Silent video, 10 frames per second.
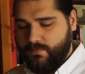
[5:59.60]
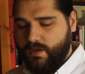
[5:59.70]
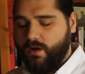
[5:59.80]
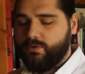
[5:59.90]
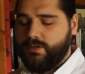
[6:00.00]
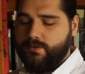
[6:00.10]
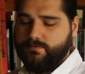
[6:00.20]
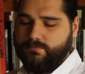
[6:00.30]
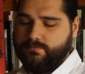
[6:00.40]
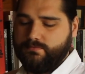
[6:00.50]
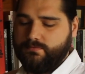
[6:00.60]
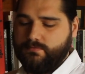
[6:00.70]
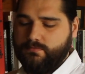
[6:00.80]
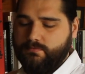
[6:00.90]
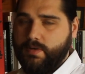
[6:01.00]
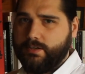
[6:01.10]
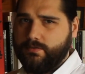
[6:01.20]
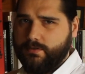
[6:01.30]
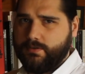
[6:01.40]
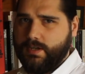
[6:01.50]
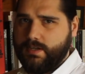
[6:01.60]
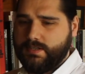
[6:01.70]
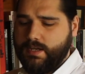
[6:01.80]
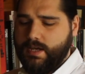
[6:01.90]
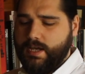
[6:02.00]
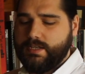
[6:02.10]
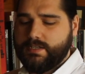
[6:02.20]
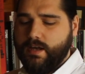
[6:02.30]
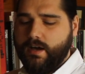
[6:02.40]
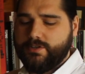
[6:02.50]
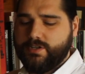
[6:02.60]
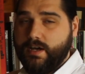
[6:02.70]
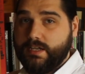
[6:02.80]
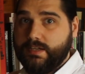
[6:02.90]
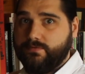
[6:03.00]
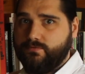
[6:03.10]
"Hold on." Michael looked at us, his large eyes even